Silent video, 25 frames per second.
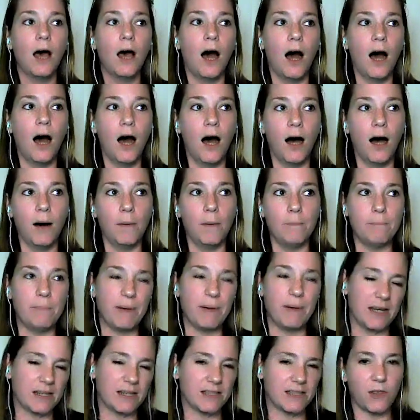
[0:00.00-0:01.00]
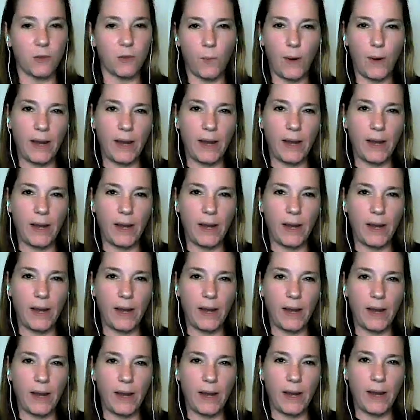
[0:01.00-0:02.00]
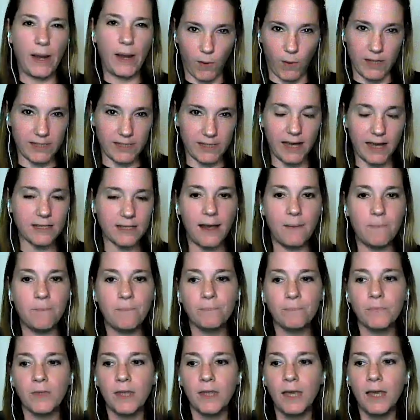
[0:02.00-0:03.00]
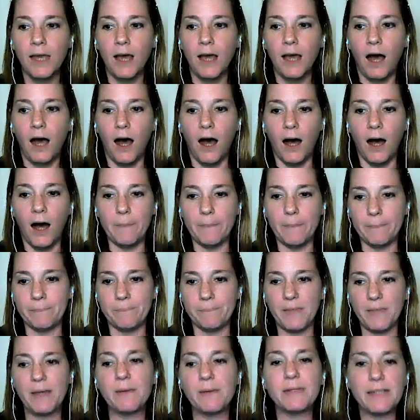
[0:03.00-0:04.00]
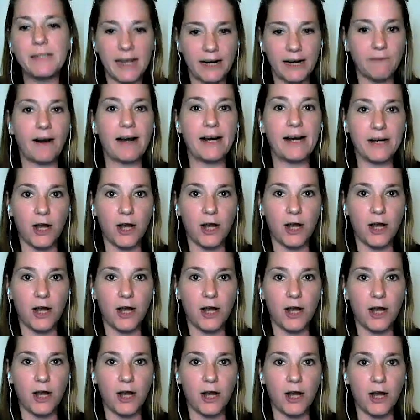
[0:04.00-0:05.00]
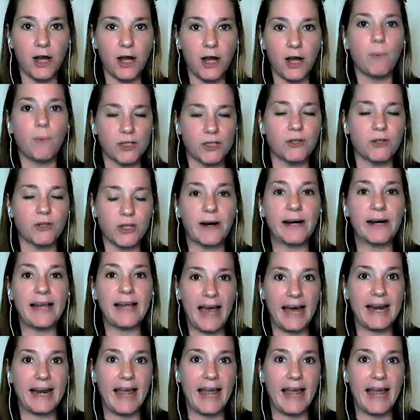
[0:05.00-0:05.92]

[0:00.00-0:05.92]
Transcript: um, because of the way his schedule was at that time. Um, he was getting ready to go into a, a stretch where he had